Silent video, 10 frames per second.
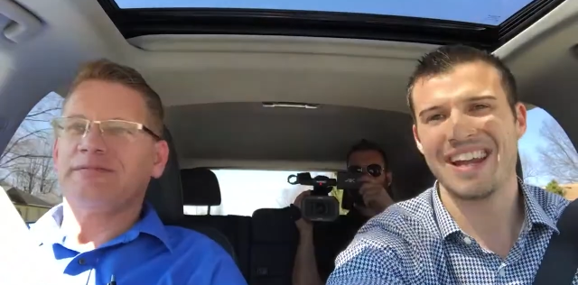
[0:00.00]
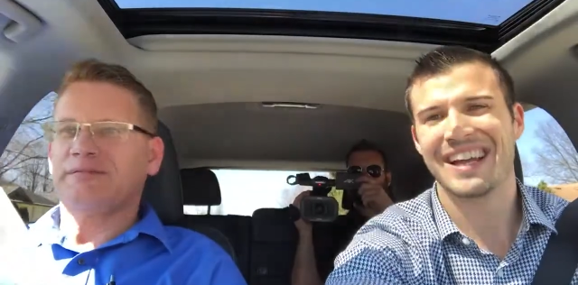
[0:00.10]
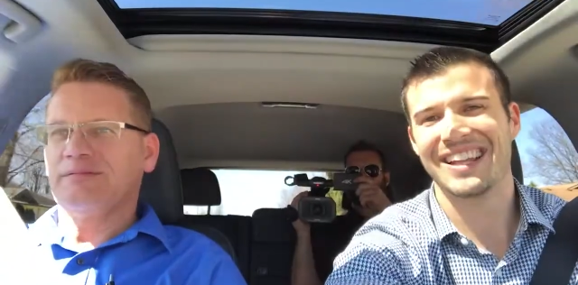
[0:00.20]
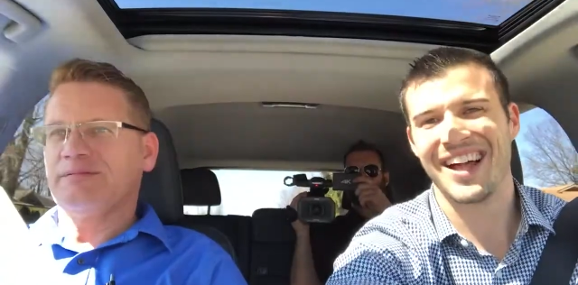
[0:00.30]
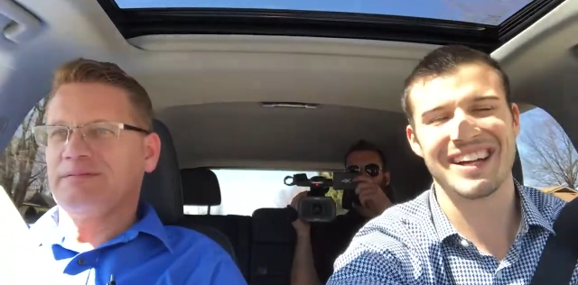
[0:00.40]
Speaker 1: eight
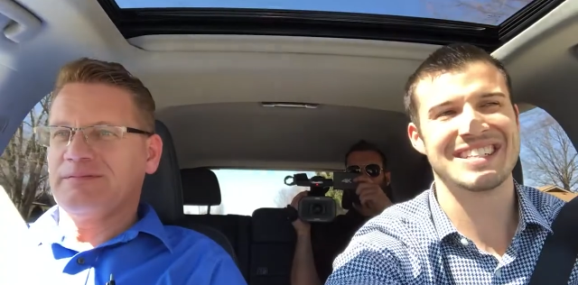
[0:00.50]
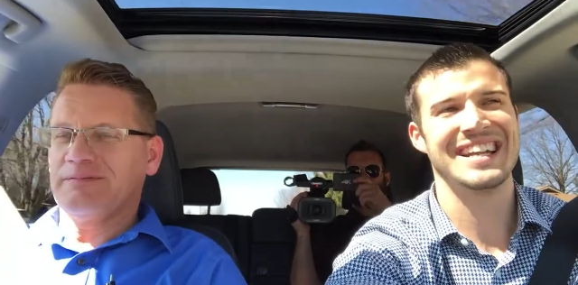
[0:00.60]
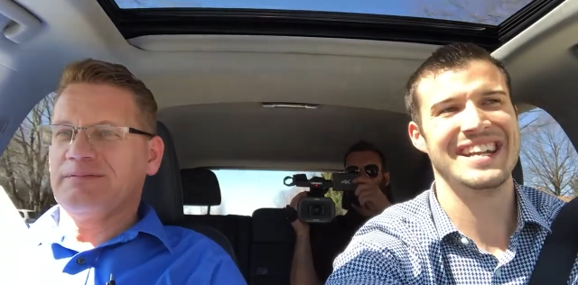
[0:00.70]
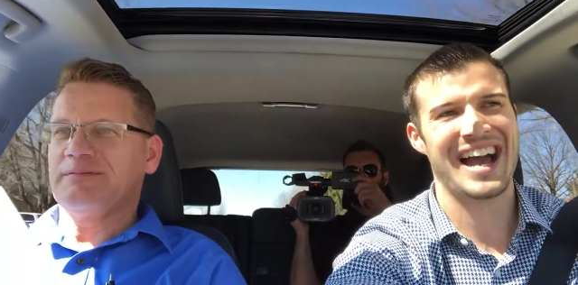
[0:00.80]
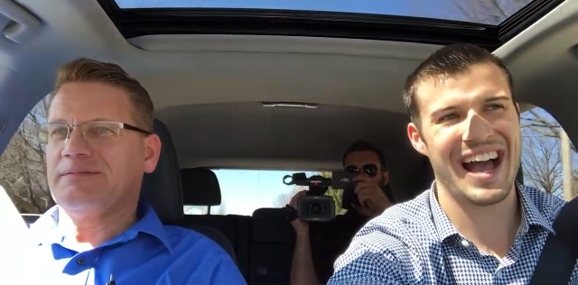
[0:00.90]
o'clock
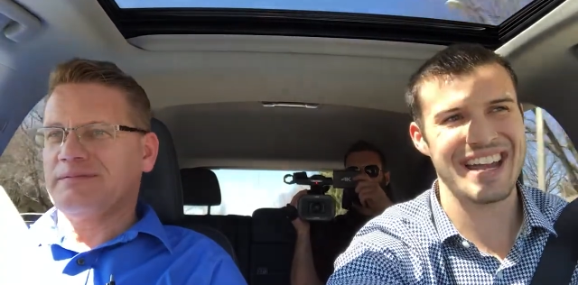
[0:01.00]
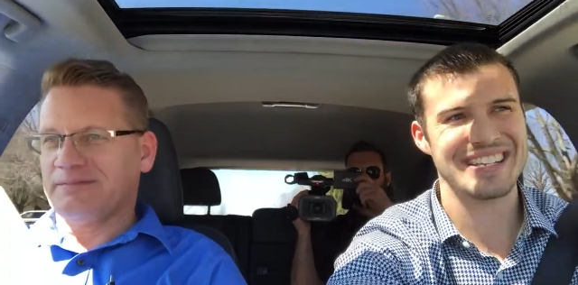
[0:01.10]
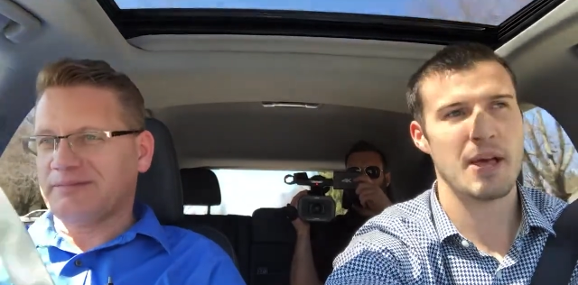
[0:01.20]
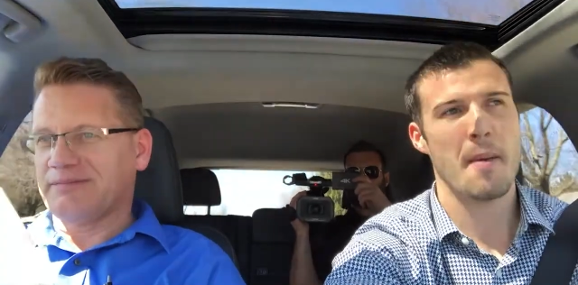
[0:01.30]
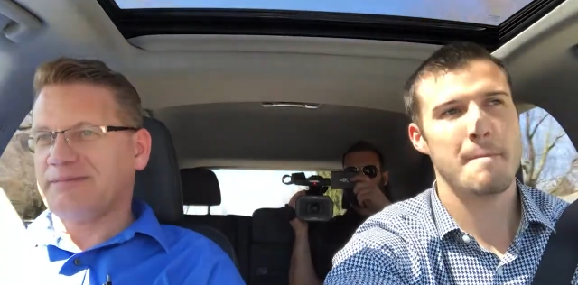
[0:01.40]

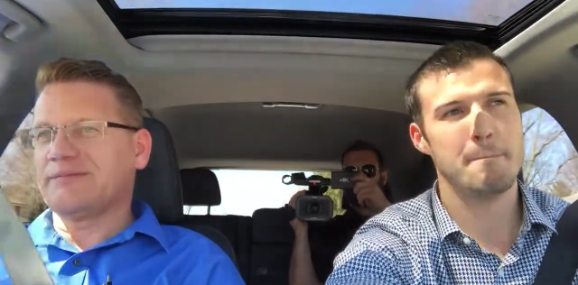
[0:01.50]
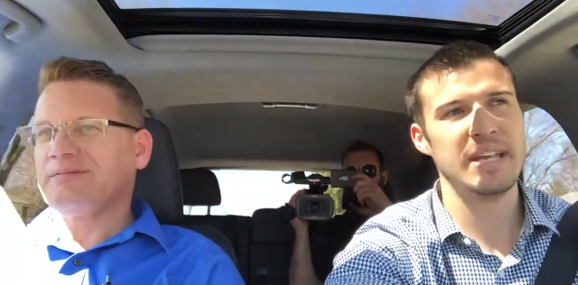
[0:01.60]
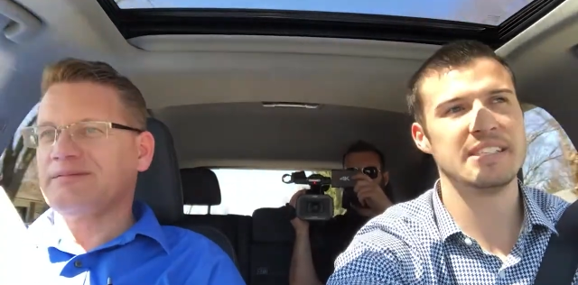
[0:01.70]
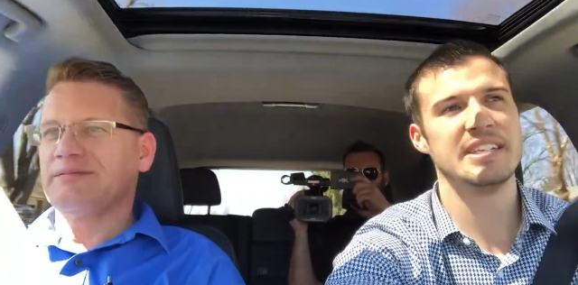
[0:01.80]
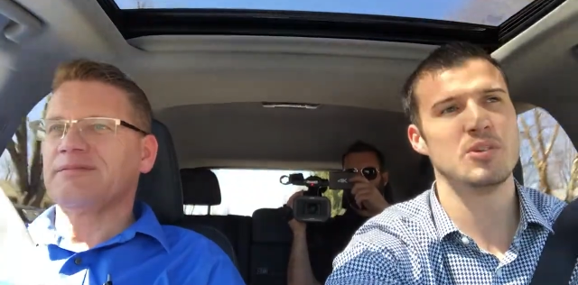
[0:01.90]
tonight.
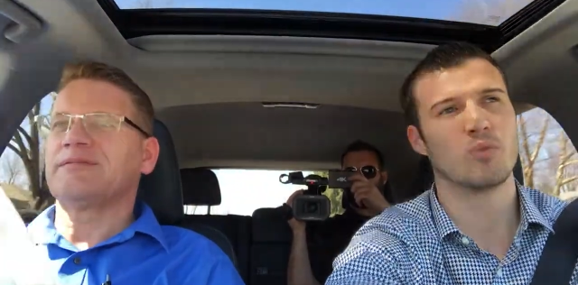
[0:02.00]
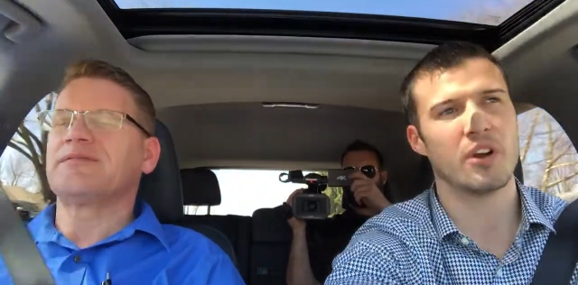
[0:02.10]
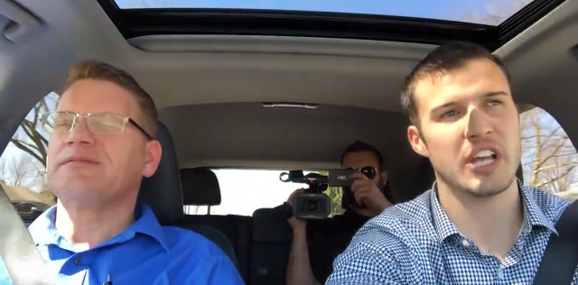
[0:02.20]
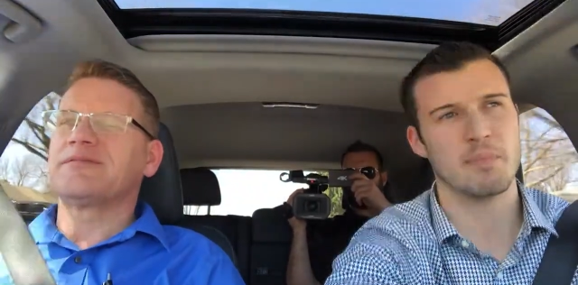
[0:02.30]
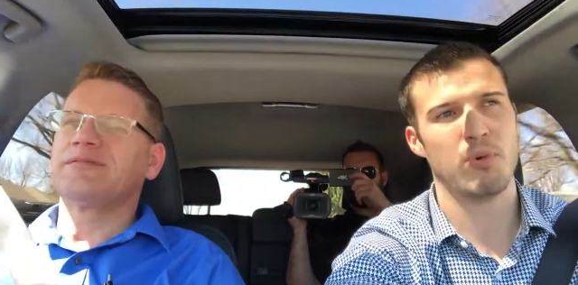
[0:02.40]
Busy
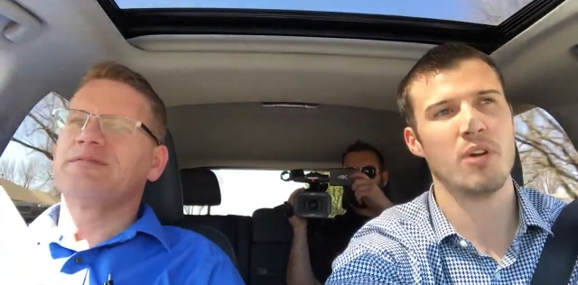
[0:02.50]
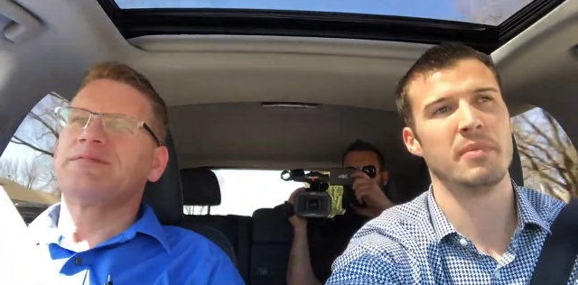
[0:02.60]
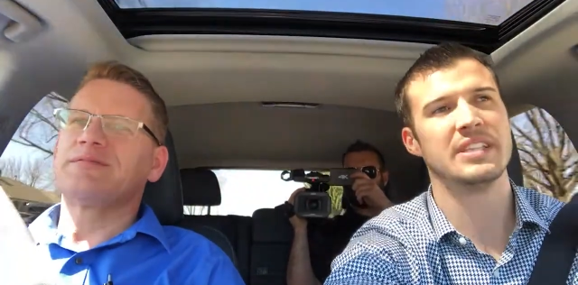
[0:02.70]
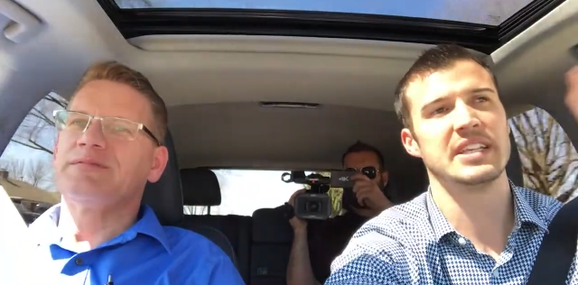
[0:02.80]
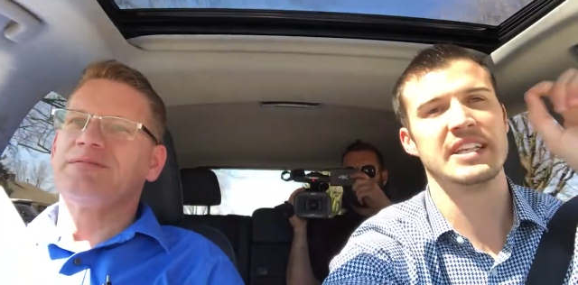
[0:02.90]
running
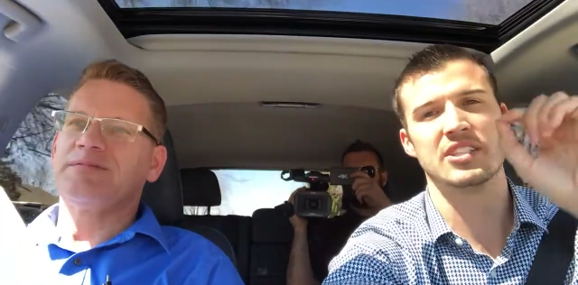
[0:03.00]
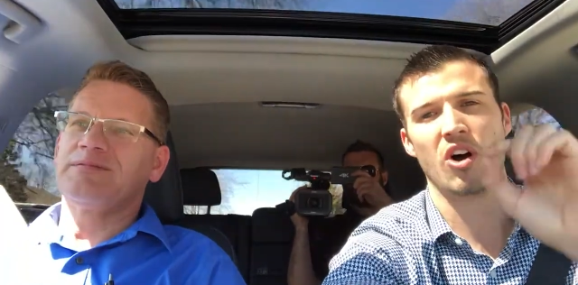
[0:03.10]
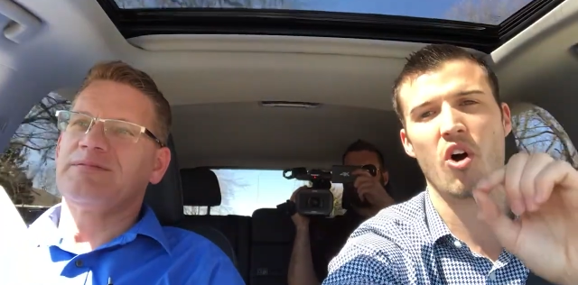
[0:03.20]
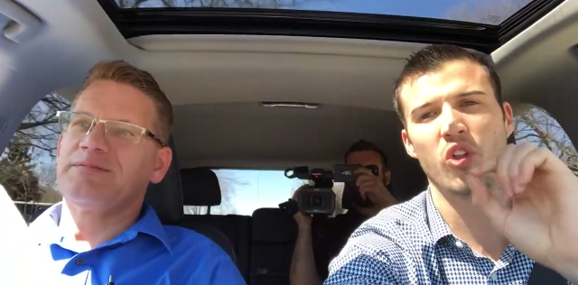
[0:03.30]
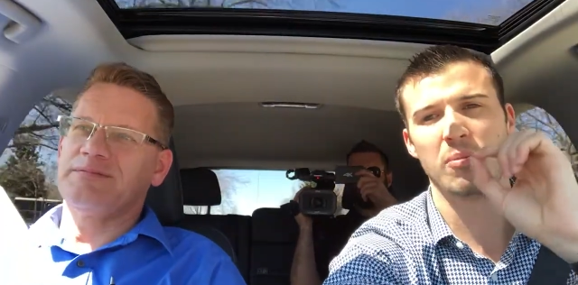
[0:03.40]
appointments. It's
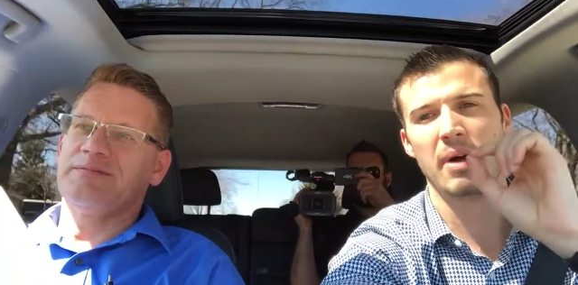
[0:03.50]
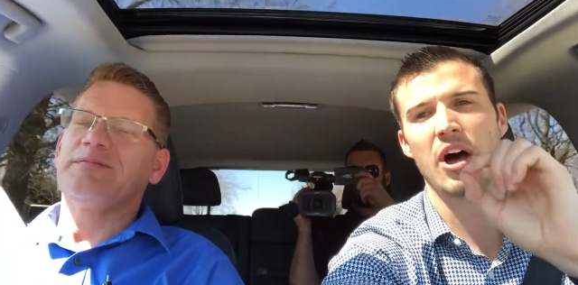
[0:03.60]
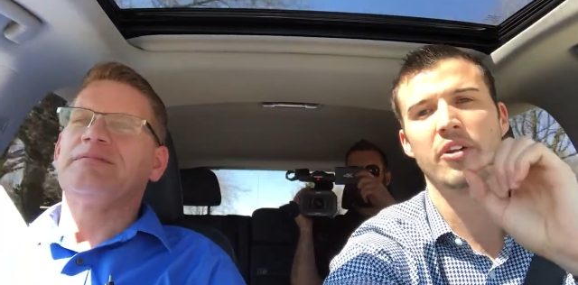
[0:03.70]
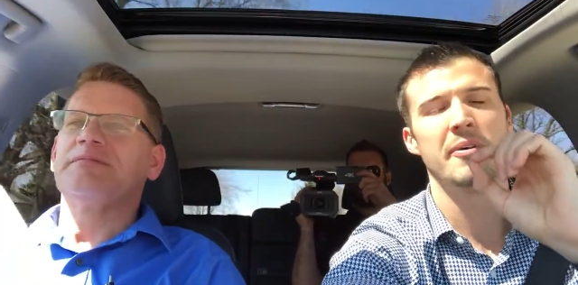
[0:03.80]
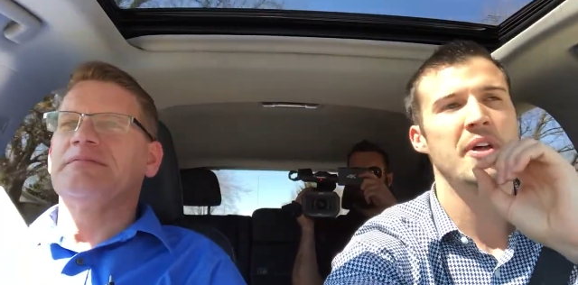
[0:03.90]
all
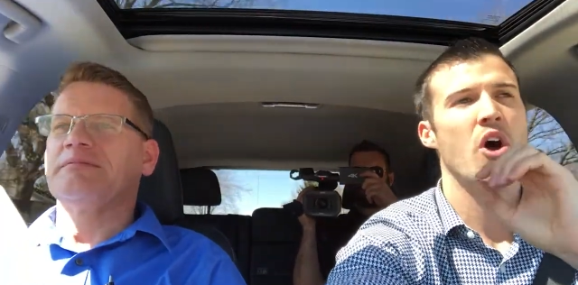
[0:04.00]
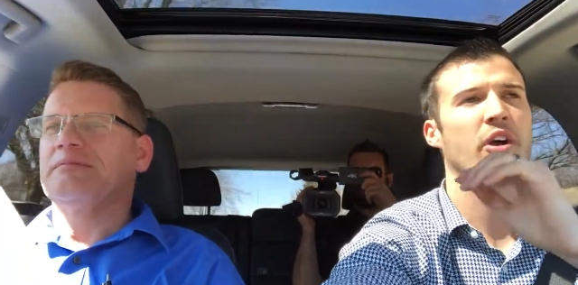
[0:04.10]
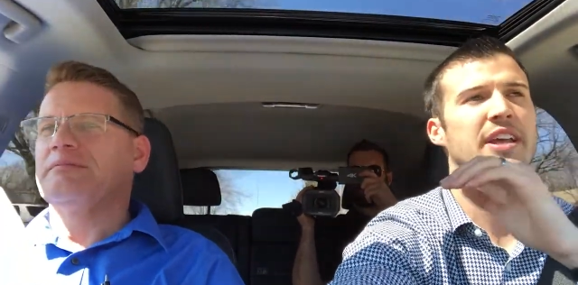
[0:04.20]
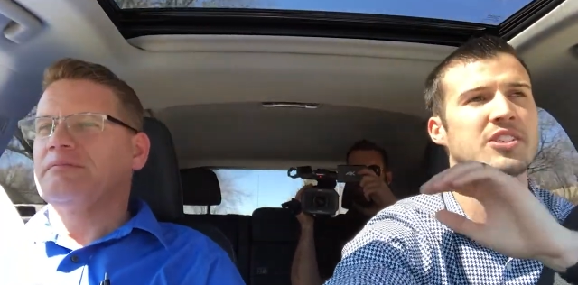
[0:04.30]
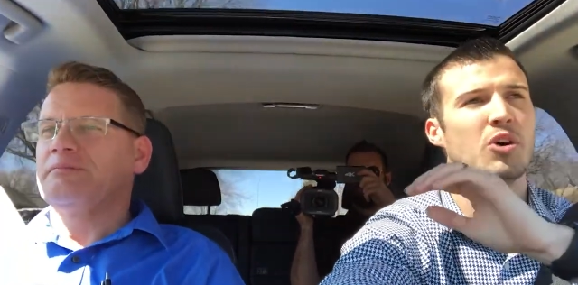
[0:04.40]
about,
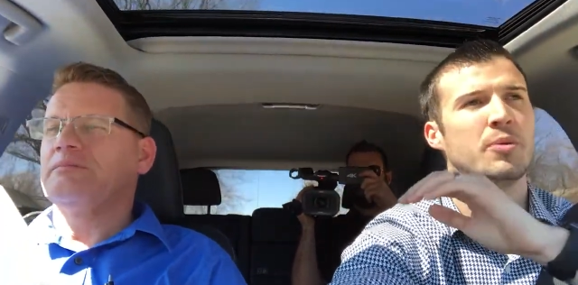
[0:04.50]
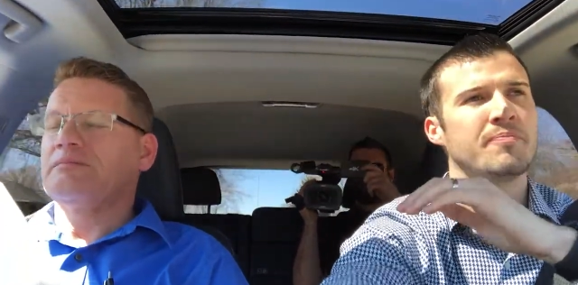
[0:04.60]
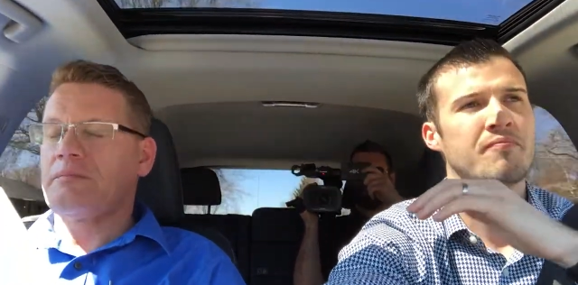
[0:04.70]
okay, so